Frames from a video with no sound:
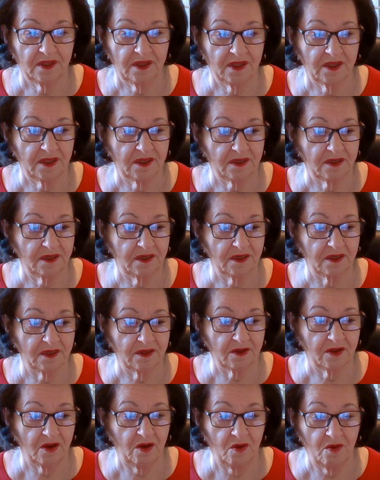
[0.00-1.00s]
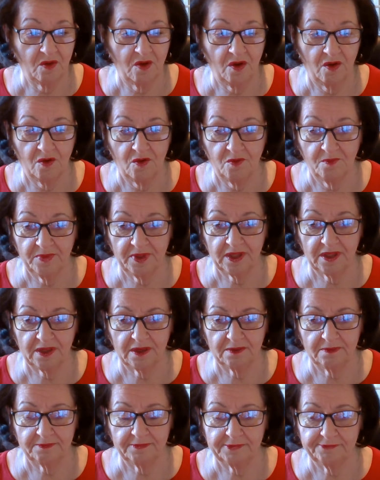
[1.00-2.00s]
and go home.
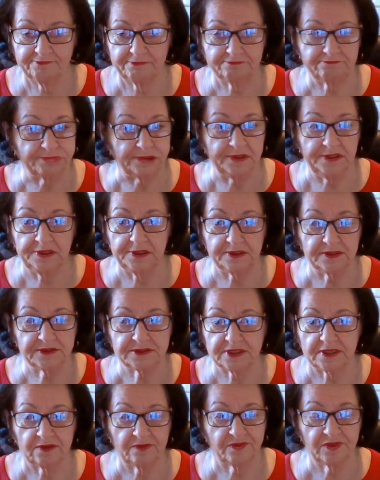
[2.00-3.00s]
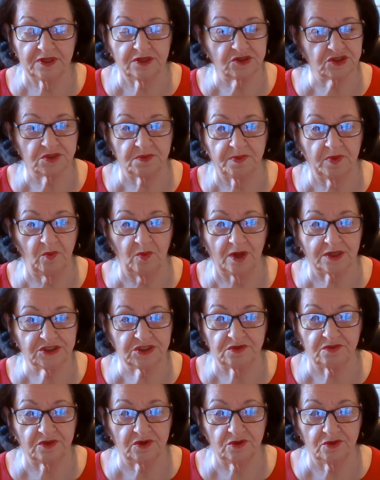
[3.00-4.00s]
And please, I don't think you should be
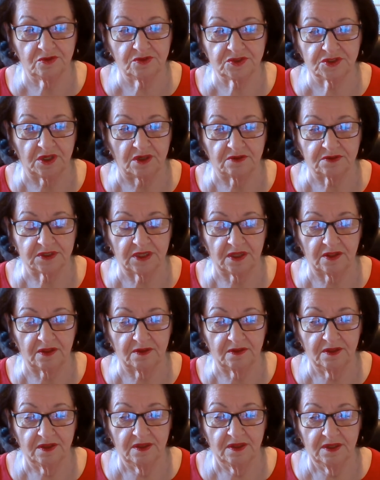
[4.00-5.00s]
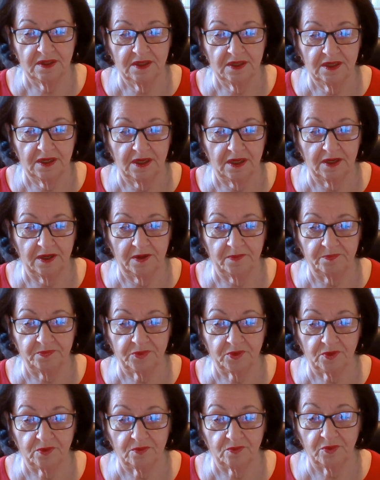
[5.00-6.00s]
watching the news all day.
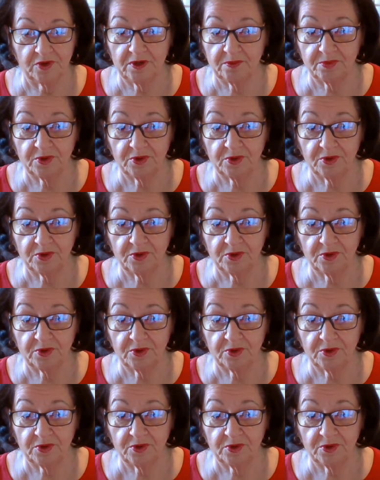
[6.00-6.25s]
Read a